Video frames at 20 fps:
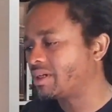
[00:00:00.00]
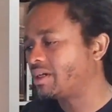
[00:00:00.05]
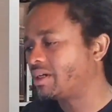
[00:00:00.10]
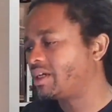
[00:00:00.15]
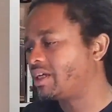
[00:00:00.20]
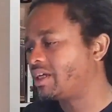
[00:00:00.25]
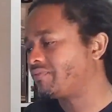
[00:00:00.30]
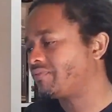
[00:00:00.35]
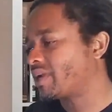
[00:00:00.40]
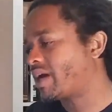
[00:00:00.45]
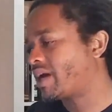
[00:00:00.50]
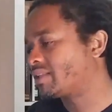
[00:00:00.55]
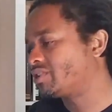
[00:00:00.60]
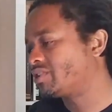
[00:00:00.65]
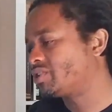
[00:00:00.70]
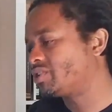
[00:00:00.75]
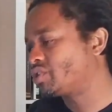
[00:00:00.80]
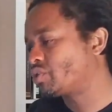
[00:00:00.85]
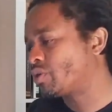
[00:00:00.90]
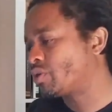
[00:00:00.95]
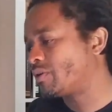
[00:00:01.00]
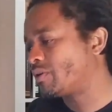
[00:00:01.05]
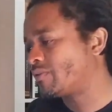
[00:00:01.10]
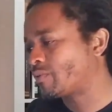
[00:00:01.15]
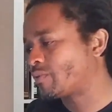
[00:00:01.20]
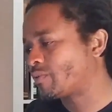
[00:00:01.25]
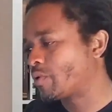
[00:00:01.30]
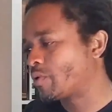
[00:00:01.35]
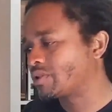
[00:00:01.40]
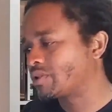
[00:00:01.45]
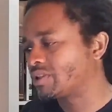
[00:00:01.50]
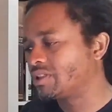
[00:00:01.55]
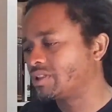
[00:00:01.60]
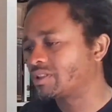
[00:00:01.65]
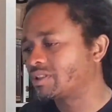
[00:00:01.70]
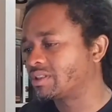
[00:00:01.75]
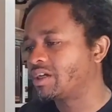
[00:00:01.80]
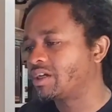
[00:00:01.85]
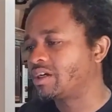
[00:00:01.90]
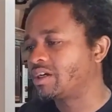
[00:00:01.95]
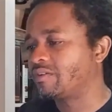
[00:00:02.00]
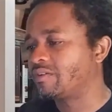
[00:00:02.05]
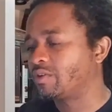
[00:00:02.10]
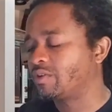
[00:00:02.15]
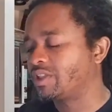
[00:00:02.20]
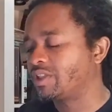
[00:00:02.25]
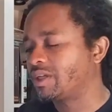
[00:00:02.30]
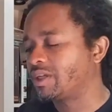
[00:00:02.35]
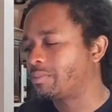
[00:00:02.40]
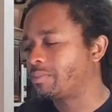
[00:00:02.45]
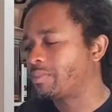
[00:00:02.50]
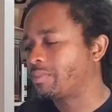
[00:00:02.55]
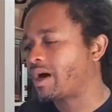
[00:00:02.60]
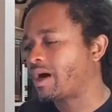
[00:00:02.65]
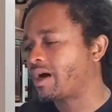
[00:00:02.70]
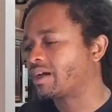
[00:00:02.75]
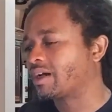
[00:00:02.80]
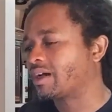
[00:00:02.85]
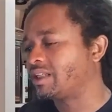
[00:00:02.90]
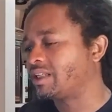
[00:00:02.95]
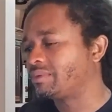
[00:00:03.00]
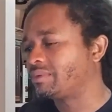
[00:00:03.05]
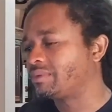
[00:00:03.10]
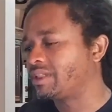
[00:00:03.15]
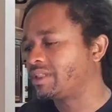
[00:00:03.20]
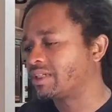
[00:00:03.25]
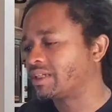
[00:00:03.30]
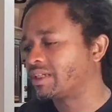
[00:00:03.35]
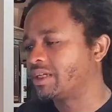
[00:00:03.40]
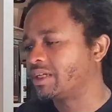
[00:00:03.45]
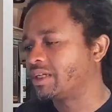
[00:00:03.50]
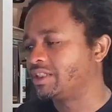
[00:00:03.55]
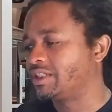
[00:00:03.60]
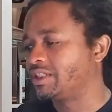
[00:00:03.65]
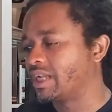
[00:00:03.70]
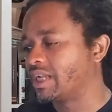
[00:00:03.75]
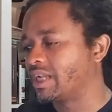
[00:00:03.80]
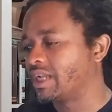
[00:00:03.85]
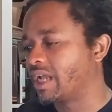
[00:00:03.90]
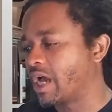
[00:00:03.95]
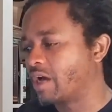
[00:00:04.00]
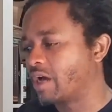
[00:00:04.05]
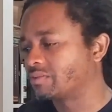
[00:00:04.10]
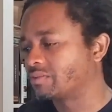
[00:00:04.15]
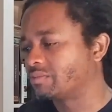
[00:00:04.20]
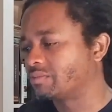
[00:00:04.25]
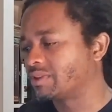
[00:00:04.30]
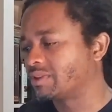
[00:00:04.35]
if not to join forces for the apocalyptic denouncement?